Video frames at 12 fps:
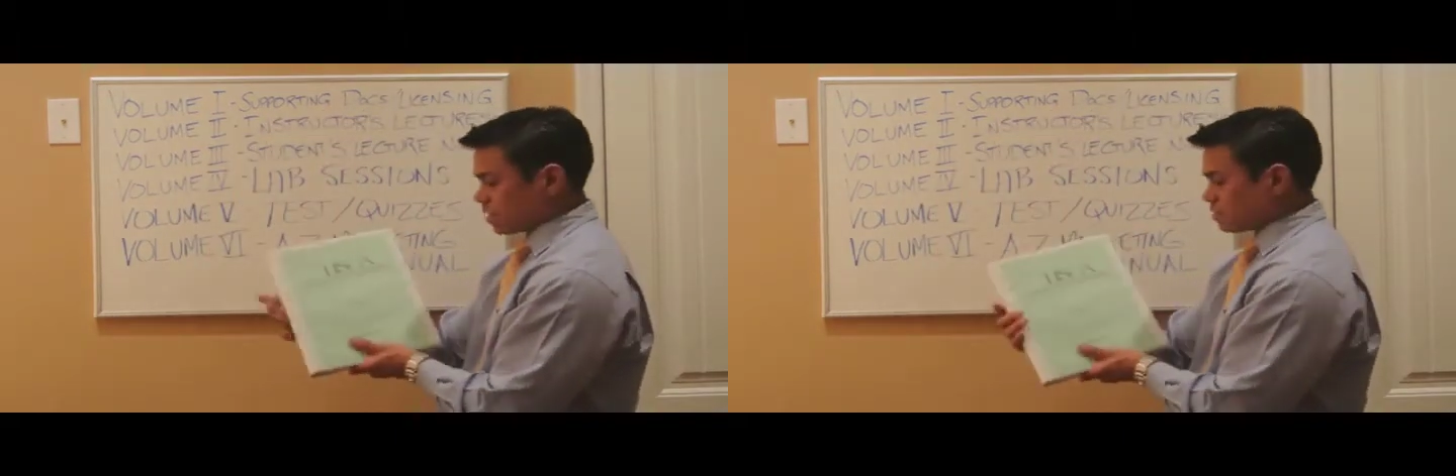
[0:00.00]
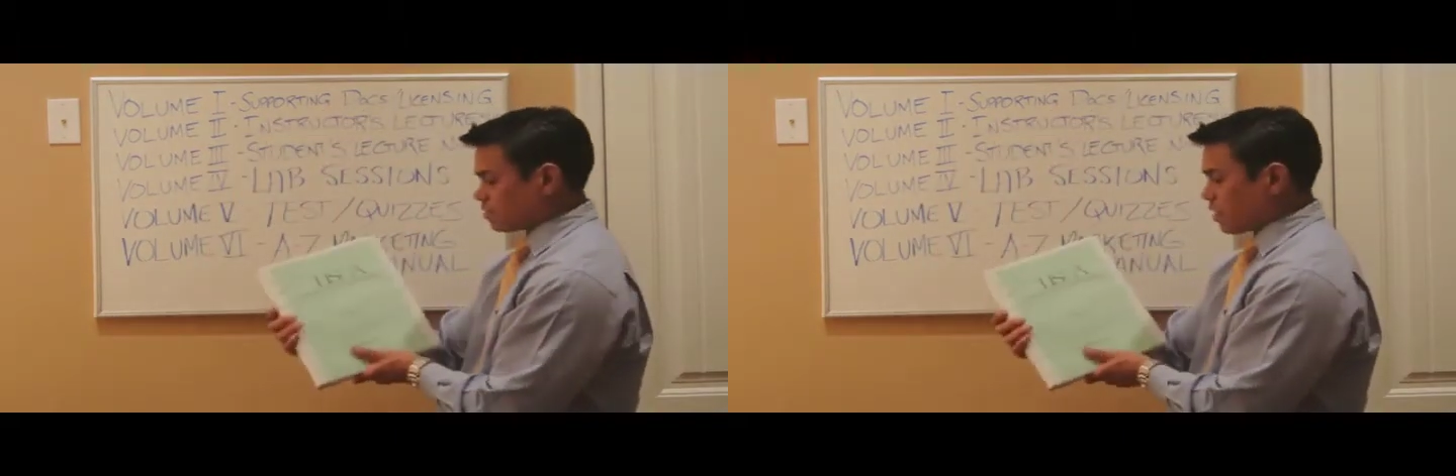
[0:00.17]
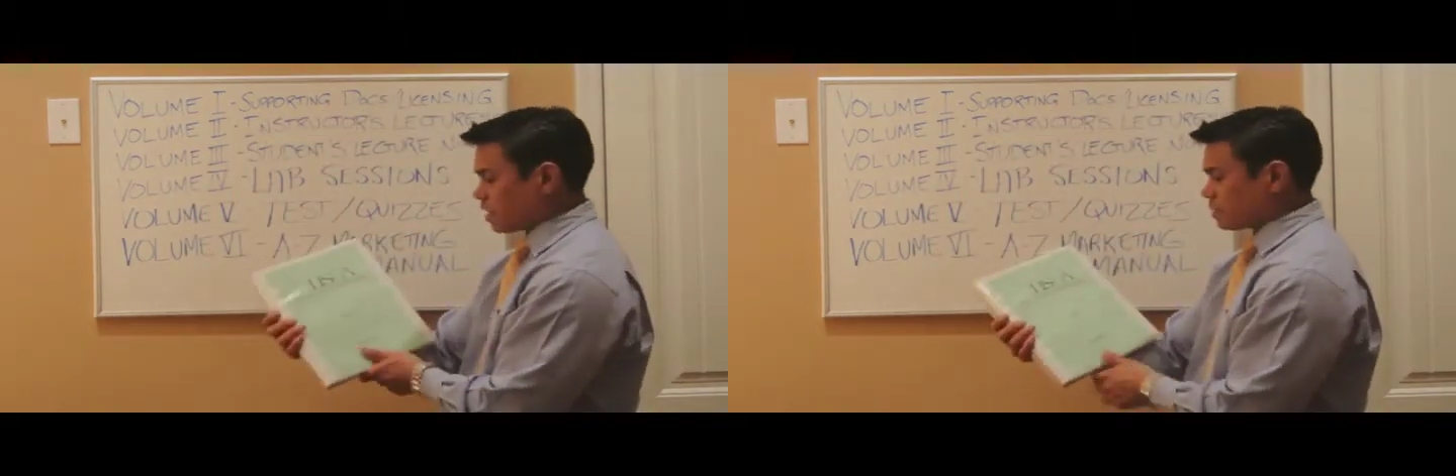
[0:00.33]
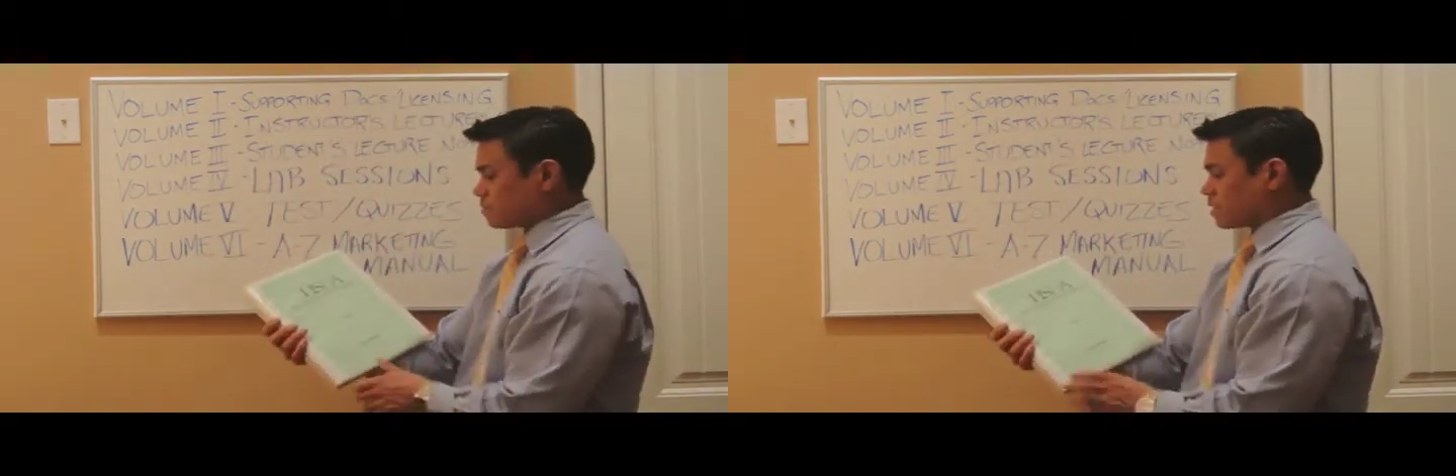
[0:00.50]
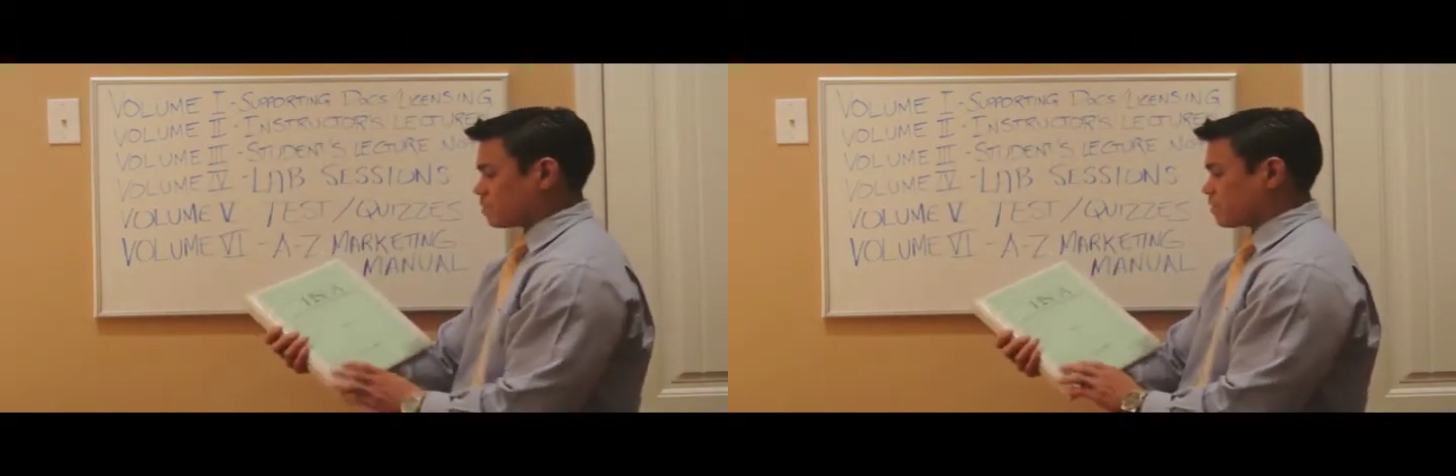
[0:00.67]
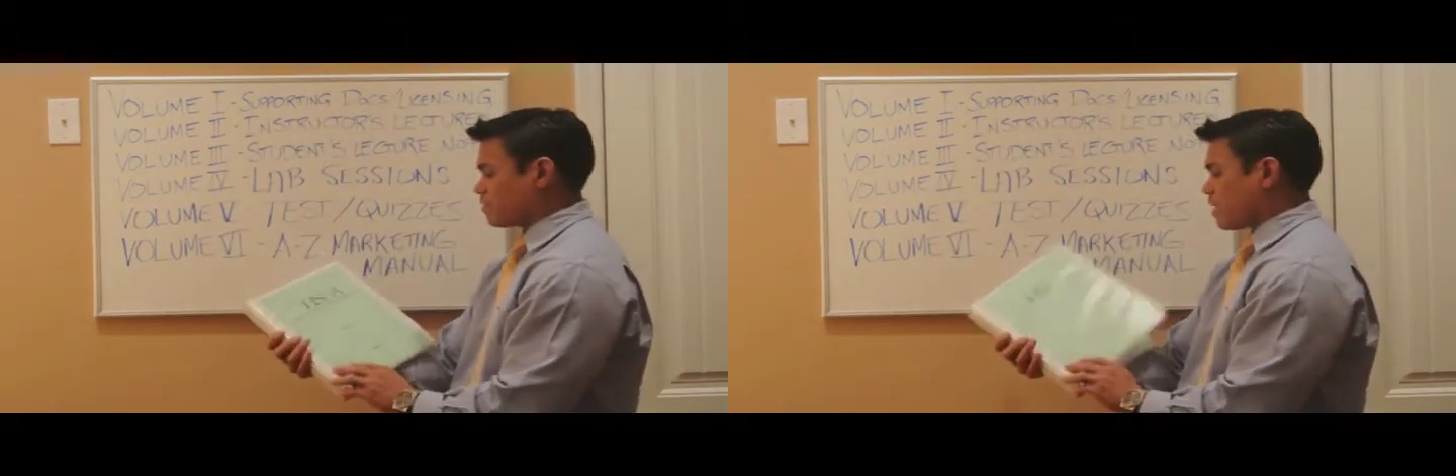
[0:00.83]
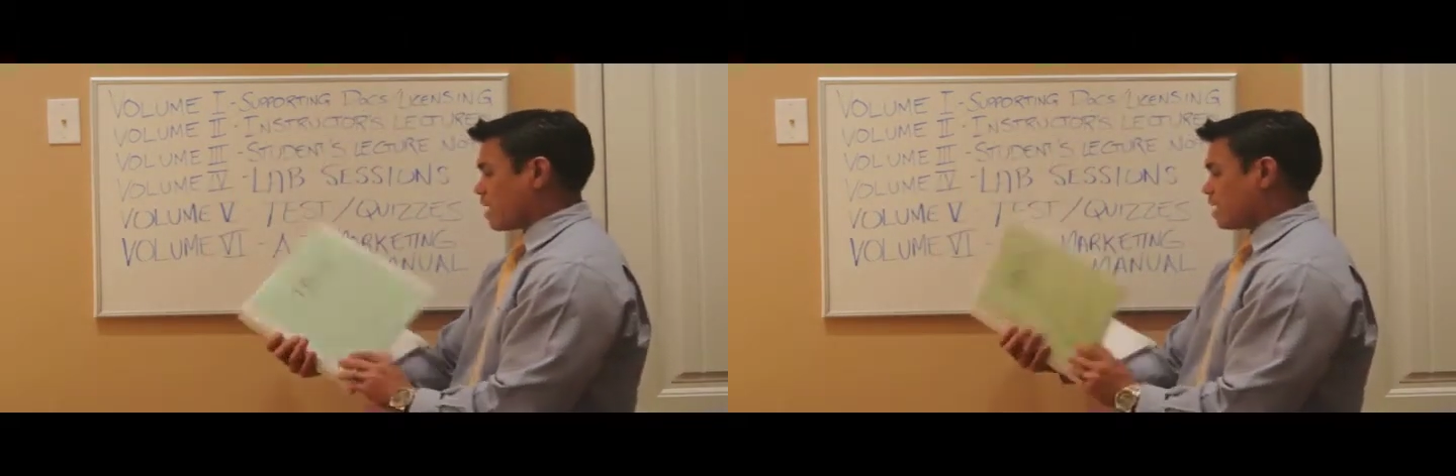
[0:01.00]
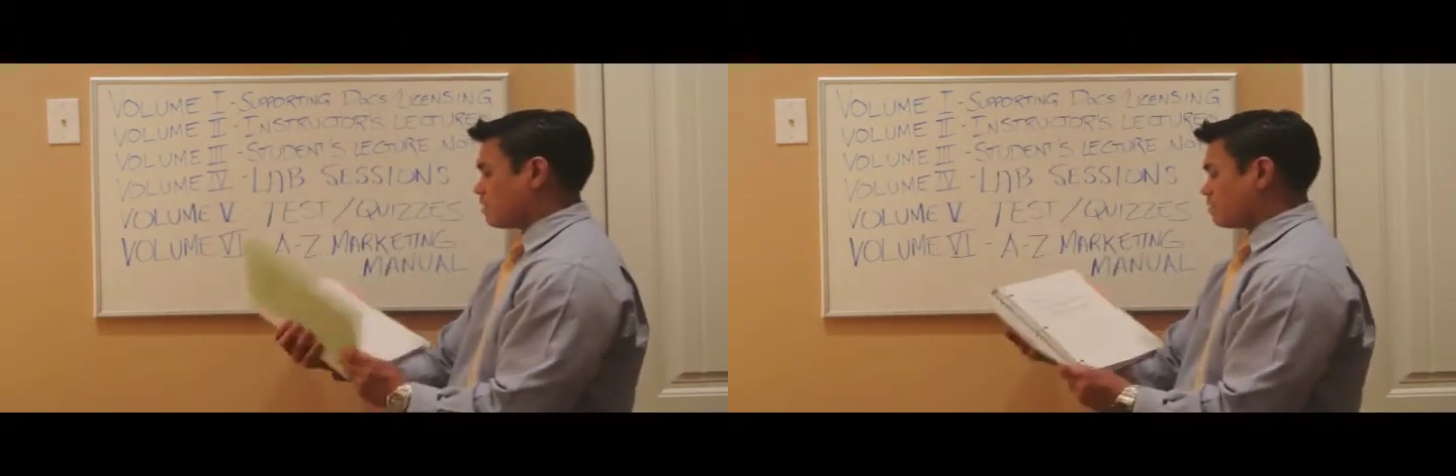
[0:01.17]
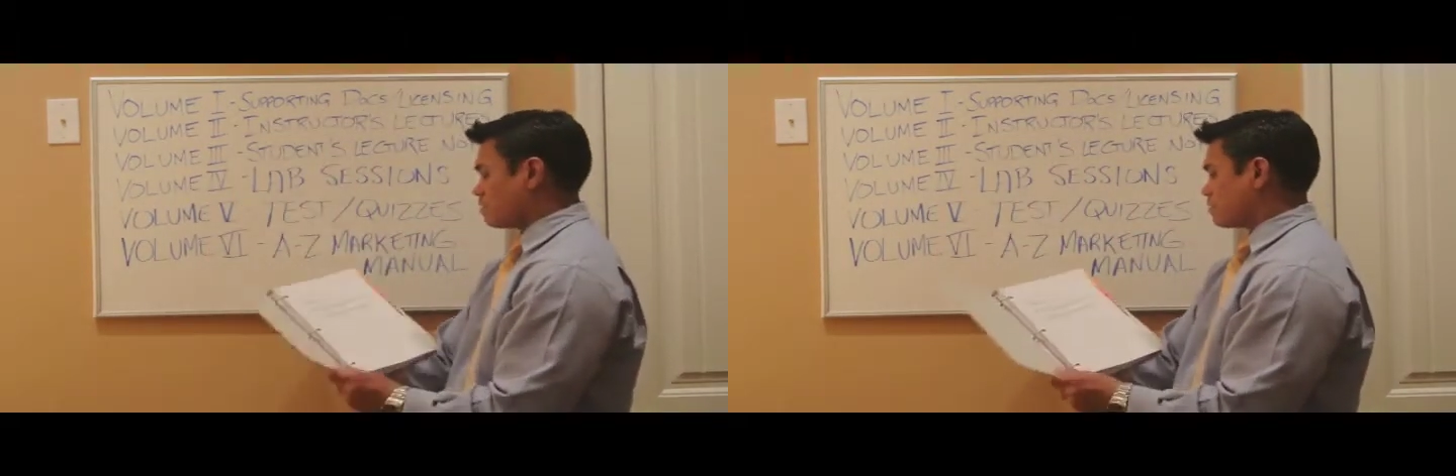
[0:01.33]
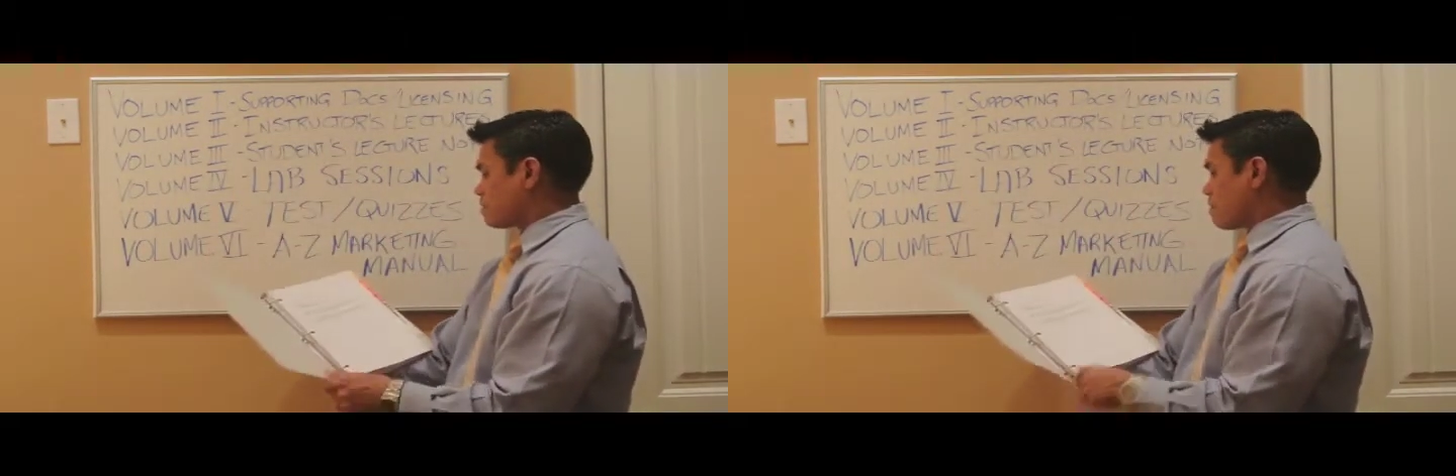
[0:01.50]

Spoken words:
That's volume number 5.